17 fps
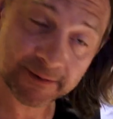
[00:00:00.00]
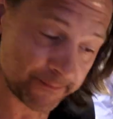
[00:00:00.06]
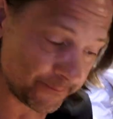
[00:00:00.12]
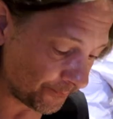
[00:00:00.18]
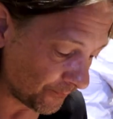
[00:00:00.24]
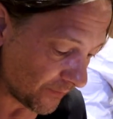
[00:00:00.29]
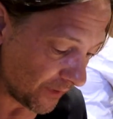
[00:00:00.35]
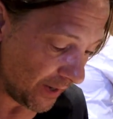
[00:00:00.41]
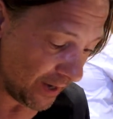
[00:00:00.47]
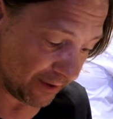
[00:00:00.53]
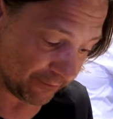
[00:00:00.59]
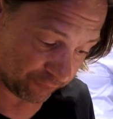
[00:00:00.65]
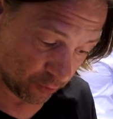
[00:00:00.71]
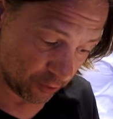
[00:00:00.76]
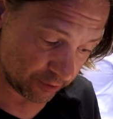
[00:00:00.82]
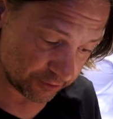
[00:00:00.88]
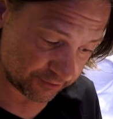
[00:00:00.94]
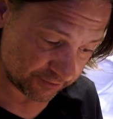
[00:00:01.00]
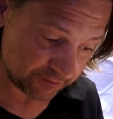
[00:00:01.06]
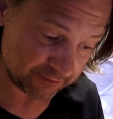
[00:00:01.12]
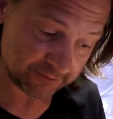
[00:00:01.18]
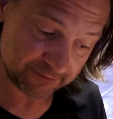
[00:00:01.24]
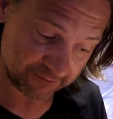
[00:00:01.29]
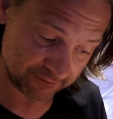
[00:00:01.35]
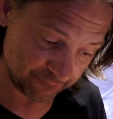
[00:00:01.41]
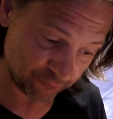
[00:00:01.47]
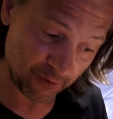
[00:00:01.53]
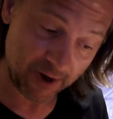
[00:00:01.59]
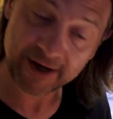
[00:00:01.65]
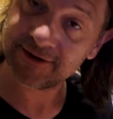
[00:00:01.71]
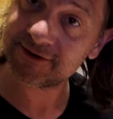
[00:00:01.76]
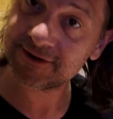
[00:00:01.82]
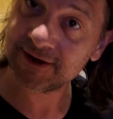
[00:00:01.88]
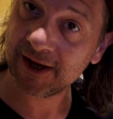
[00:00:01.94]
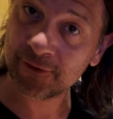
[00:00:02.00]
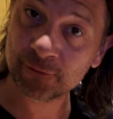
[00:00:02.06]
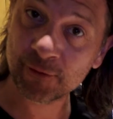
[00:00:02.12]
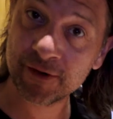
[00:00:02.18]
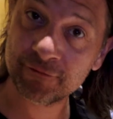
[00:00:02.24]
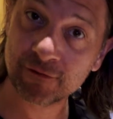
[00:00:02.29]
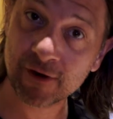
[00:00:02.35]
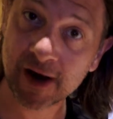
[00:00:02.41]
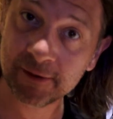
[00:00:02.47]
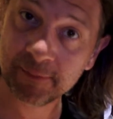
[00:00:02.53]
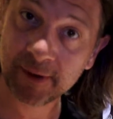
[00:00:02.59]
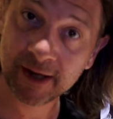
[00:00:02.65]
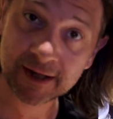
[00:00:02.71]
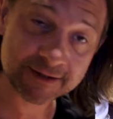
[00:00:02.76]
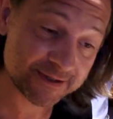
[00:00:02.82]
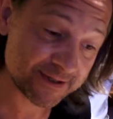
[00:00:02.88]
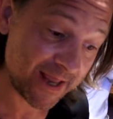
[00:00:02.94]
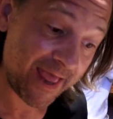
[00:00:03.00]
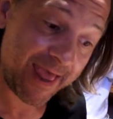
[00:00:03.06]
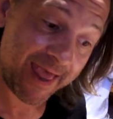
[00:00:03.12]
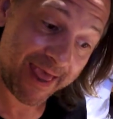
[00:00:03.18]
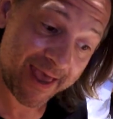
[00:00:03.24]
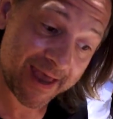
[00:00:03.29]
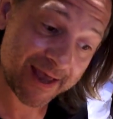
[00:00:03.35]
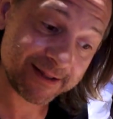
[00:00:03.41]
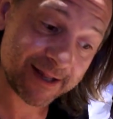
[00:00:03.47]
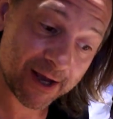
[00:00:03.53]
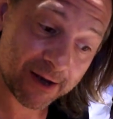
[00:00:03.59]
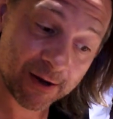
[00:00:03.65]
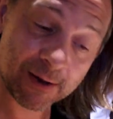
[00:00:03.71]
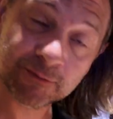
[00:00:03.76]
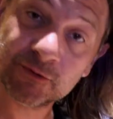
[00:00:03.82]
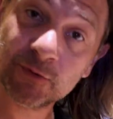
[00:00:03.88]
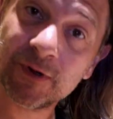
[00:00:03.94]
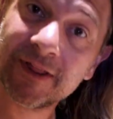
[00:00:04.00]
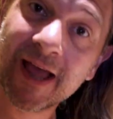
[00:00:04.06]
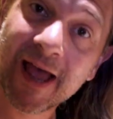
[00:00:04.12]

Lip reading: And of course, rice and refried beans, and that comes with